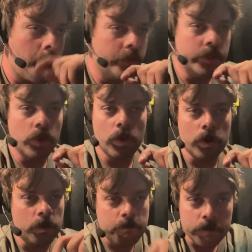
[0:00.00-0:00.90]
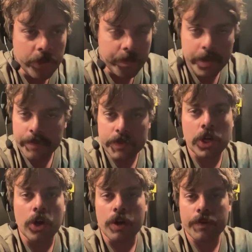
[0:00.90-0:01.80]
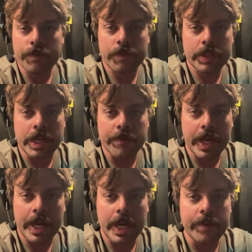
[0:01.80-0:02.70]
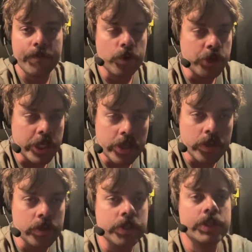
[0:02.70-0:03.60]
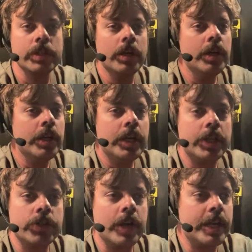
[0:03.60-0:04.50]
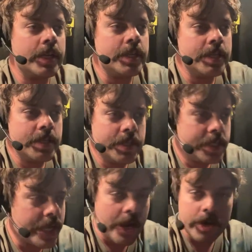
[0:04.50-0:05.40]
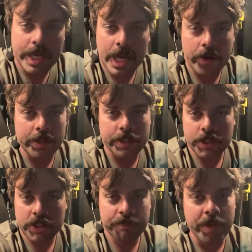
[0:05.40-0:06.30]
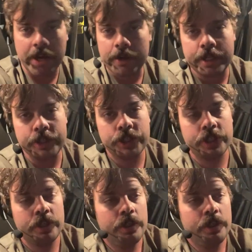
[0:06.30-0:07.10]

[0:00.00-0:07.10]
your little bit of turf that you've had for years and try to tear down and disparage